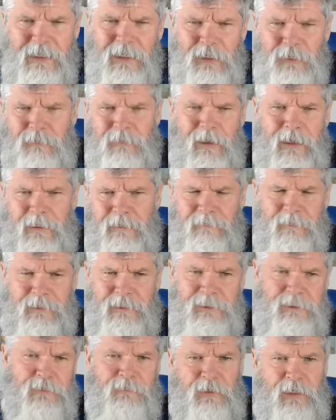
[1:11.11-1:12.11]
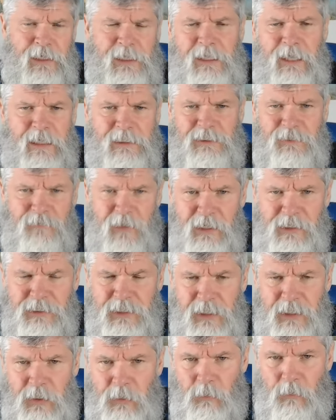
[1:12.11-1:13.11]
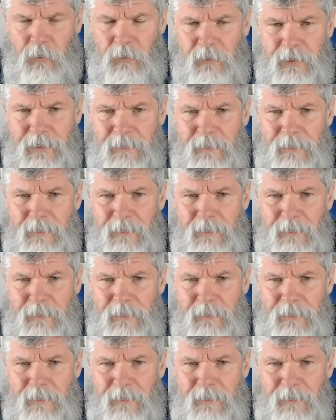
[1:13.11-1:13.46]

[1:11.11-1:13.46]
creating the Civilian Conservation Corps and